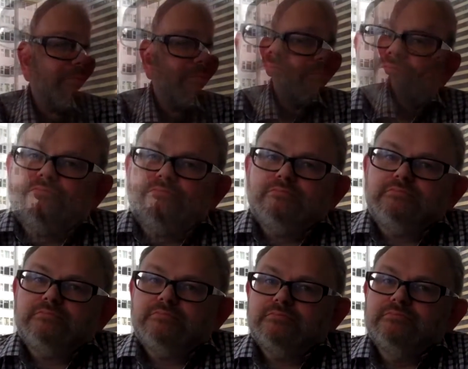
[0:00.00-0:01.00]
Do you think
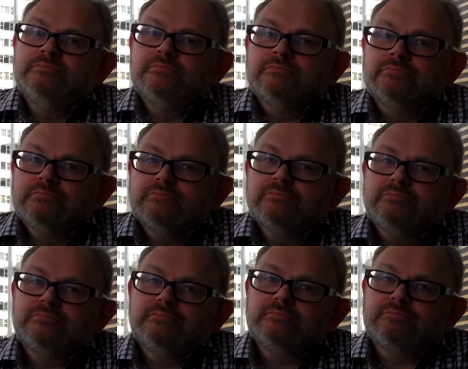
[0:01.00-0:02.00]
cord cutting is a
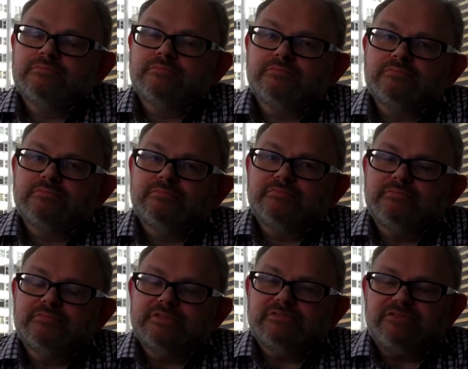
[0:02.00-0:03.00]
phenomenon?
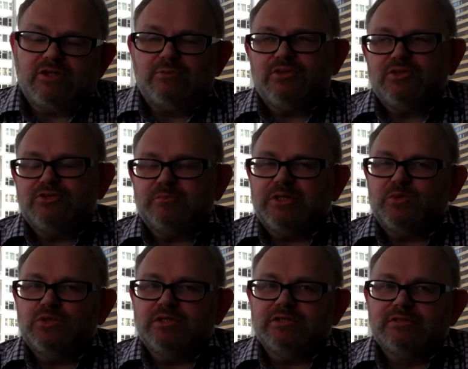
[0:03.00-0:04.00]
Phenomenon's a
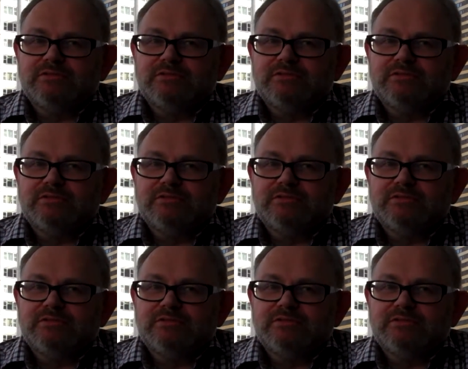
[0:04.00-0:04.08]
big word.